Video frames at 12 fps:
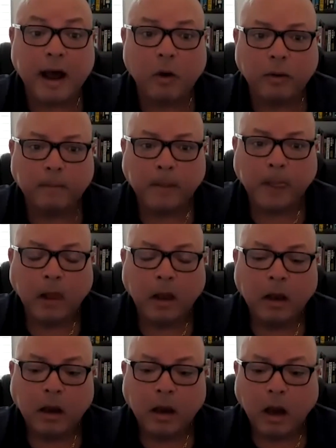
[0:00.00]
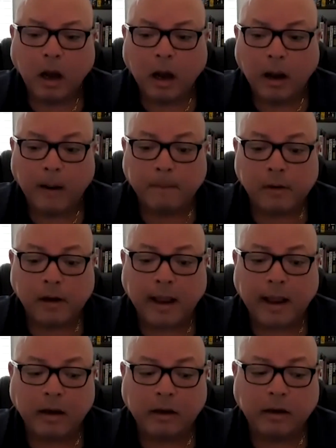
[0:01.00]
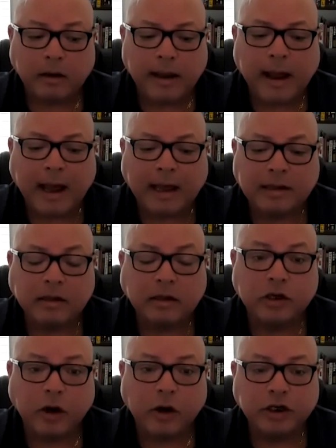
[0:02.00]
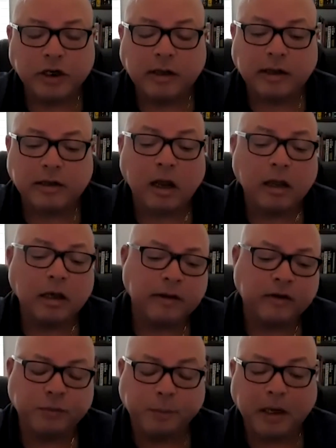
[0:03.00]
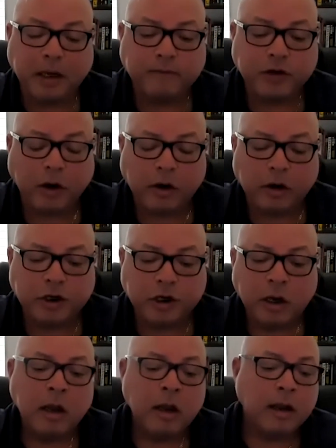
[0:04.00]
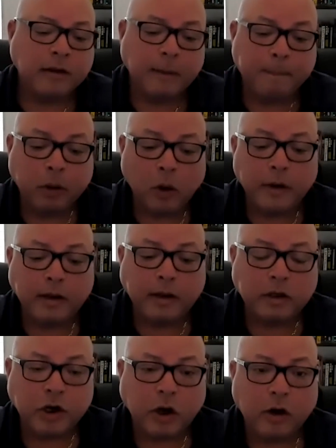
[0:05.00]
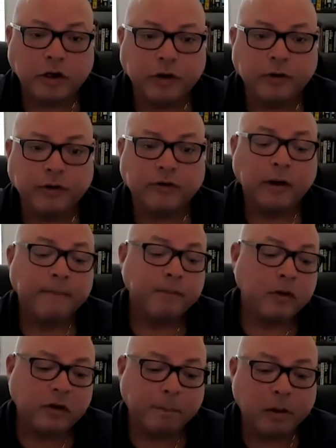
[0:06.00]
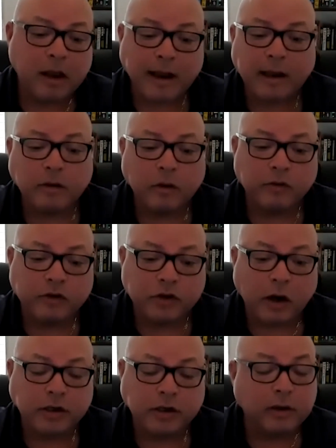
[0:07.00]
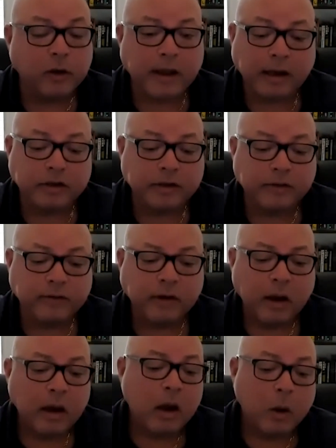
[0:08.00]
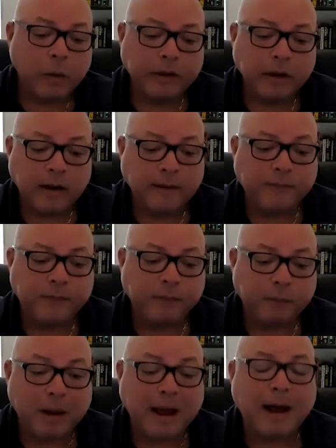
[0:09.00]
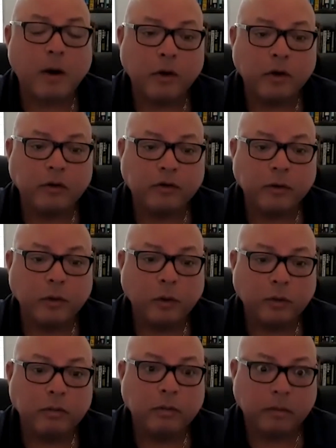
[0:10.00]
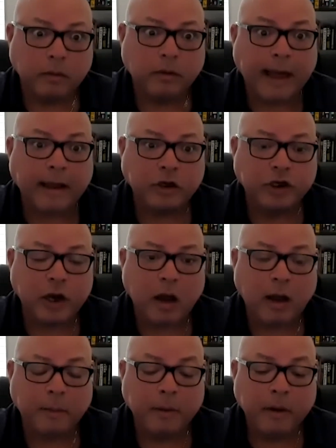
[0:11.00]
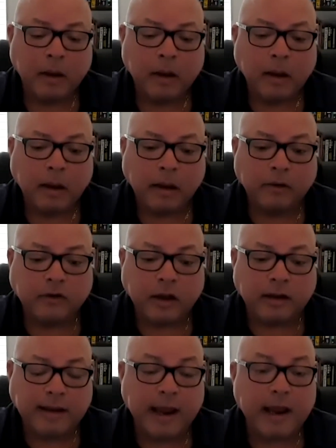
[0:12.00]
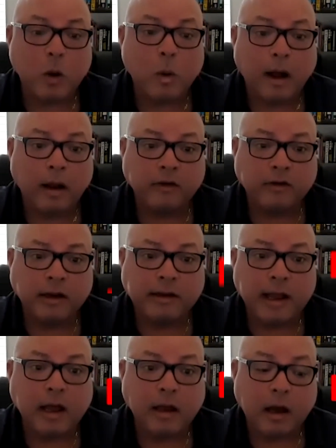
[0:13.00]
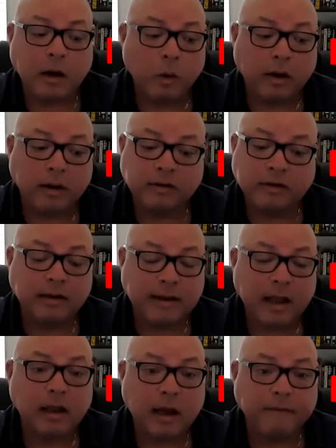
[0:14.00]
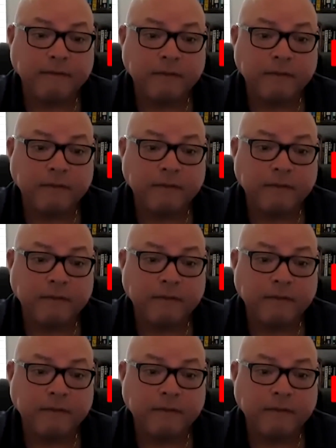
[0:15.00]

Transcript: out. And yeah, I think the charging technology, the speed of charge, deploying the chargers, supplying those charging locations with enough power to do that job is going to take a while. It's going to take a lot of work. It's going to take a lot of